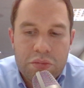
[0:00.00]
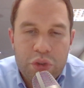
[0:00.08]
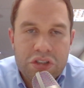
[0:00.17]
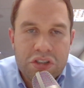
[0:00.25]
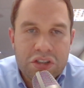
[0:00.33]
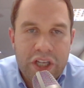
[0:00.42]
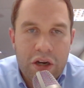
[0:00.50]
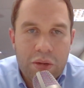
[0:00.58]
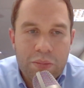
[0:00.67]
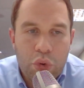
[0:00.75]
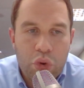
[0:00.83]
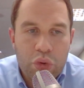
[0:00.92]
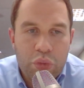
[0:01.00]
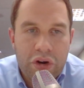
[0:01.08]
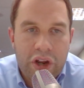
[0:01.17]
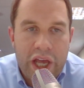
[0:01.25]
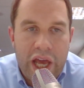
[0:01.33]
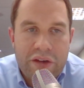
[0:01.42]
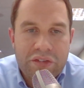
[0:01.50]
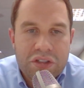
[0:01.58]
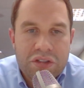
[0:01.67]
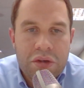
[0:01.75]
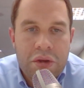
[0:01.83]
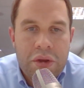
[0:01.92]
we should just get on board, we're going to have
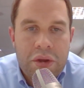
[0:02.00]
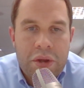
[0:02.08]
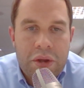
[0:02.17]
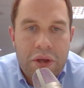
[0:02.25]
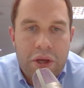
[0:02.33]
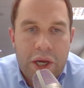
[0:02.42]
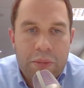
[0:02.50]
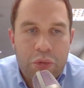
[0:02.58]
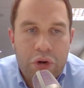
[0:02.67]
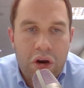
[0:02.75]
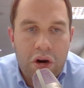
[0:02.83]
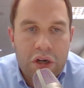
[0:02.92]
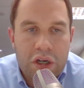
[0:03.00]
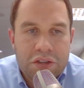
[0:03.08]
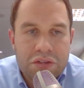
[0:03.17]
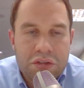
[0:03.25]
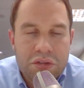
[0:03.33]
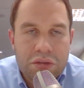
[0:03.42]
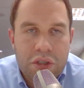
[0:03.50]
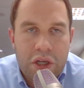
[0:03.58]
it regardless.